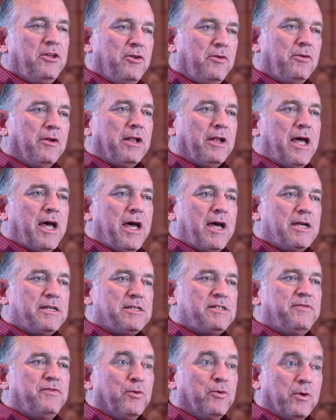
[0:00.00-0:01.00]

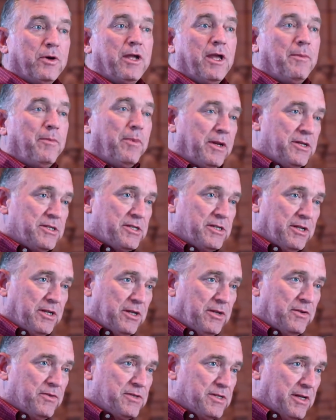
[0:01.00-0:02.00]
utilized for companies to
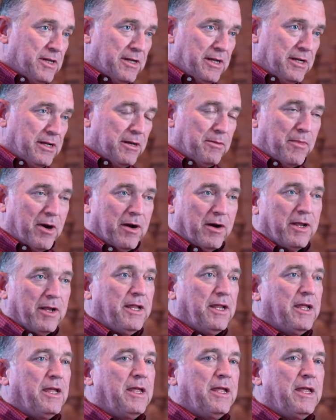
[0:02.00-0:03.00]
use in their
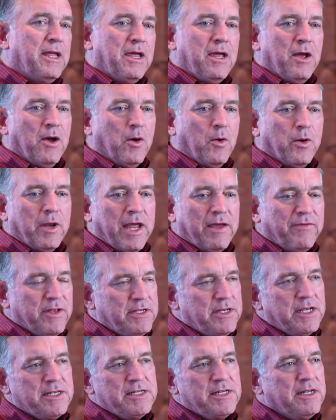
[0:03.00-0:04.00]
marketing, or to have the
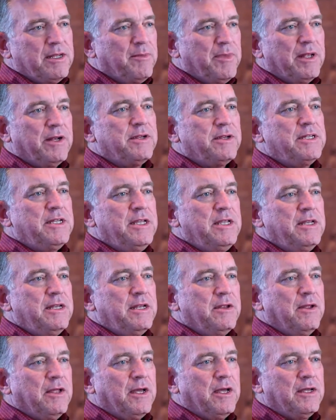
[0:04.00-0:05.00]
testing ability.
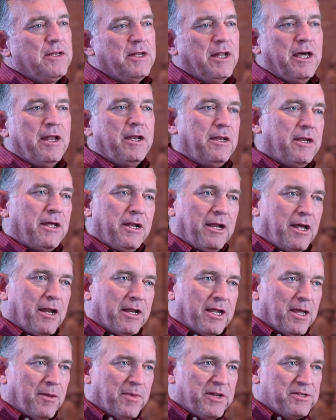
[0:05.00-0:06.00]
Not a lot
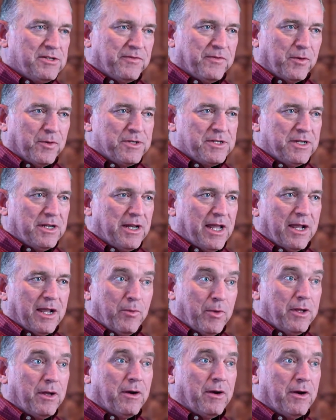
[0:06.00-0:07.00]
of companies are fortunate like
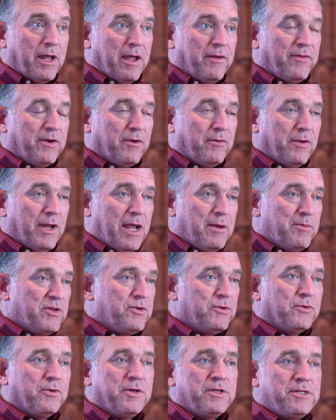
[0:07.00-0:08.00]
we are to have their own
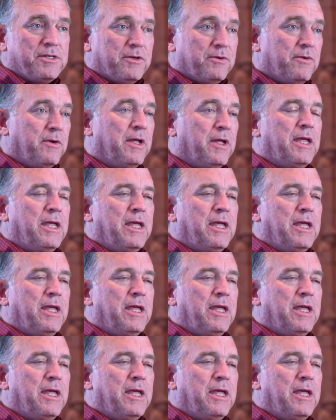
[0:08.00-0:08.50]
laboratory. So